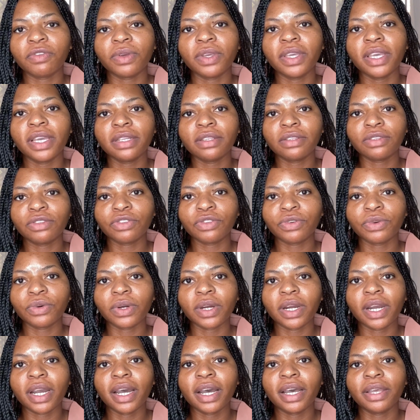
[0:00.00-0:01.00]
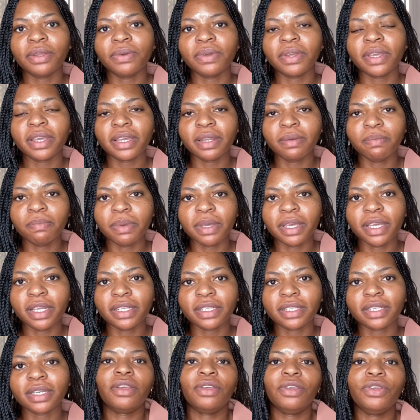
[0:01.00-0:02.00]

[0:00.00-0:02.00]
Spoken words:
you get stronger, you get better,